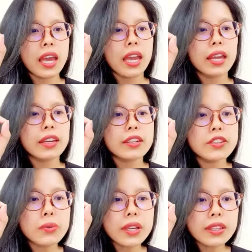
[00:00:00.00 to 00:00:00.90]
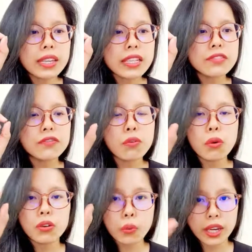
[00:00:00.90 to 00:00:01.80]
And during these
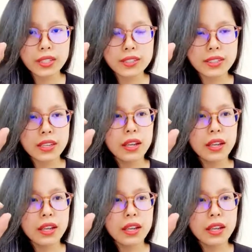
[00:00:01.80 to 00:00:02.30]
4 weeks,